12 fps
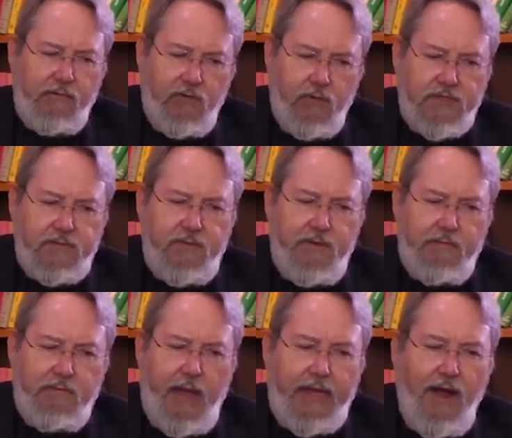of course,
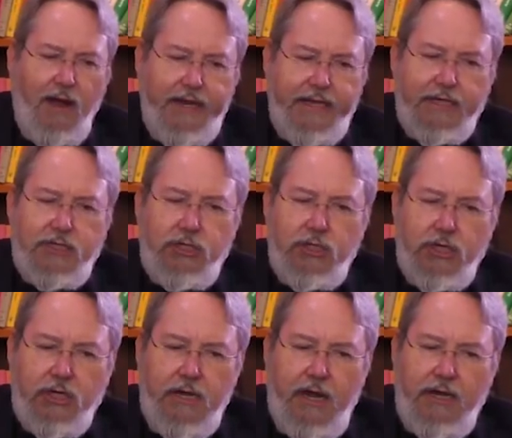my colleague at
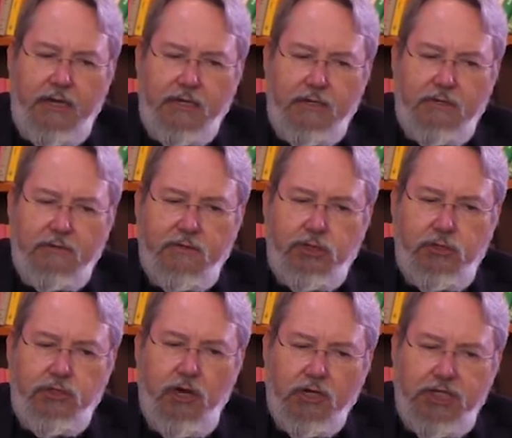uh,
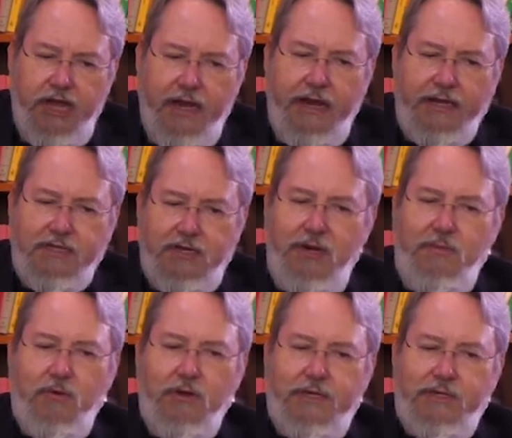Xiuxiong Chen at Stony
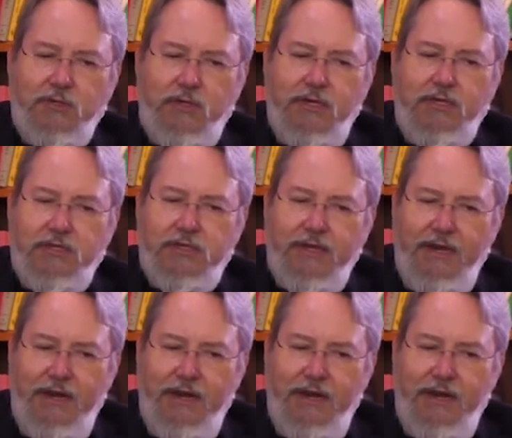Brook is is